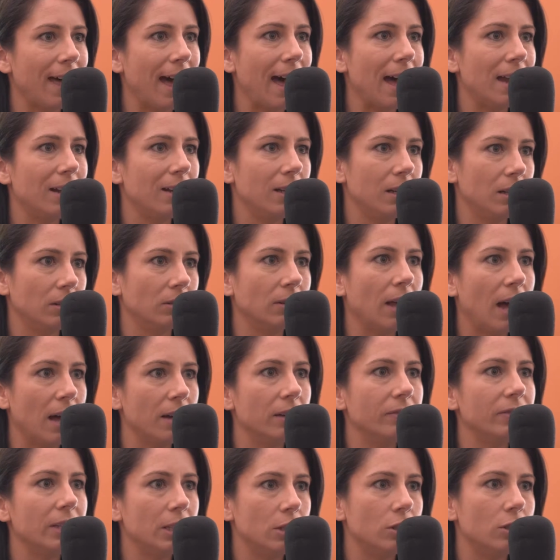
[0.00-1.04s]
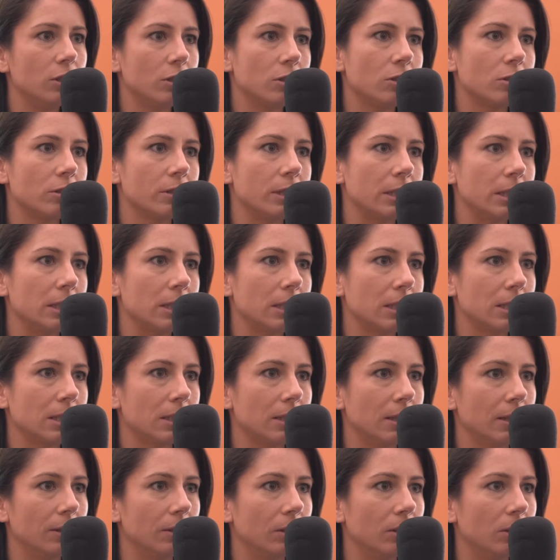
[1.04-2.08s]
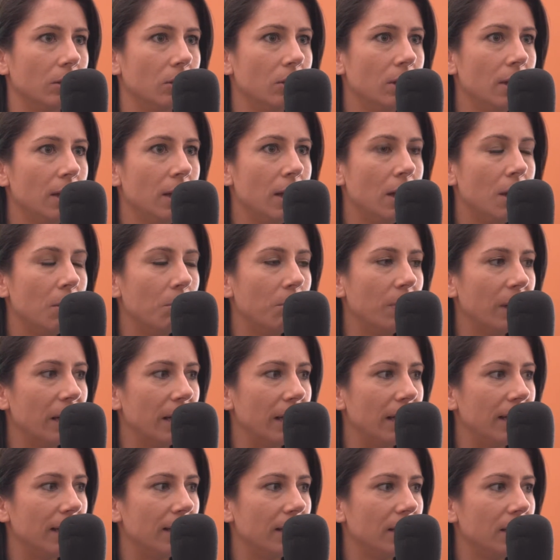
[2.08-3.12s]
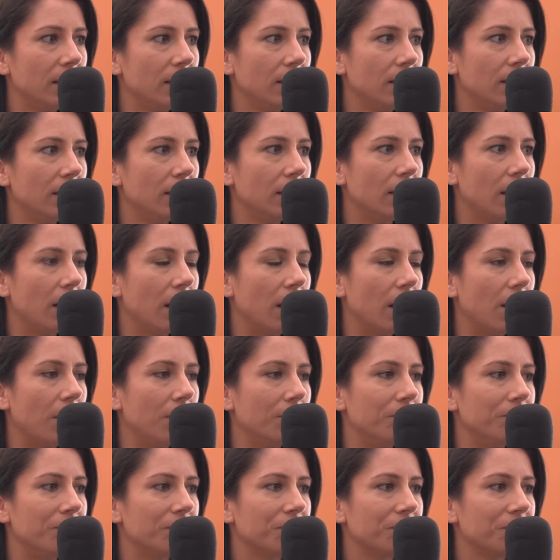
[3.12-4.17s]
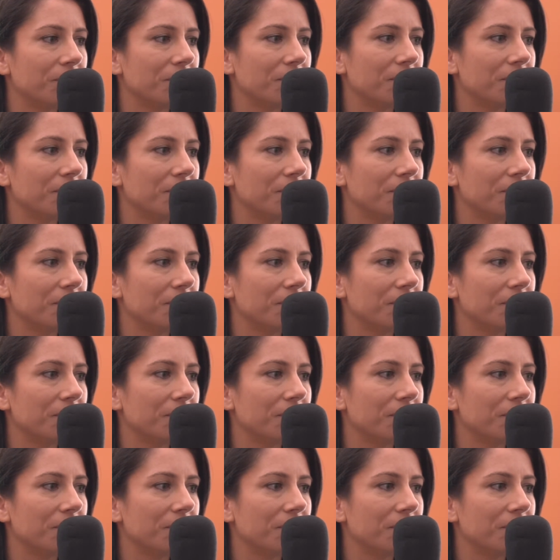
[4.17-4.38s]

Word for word: that in a lot of industries still. Yeah. But, um,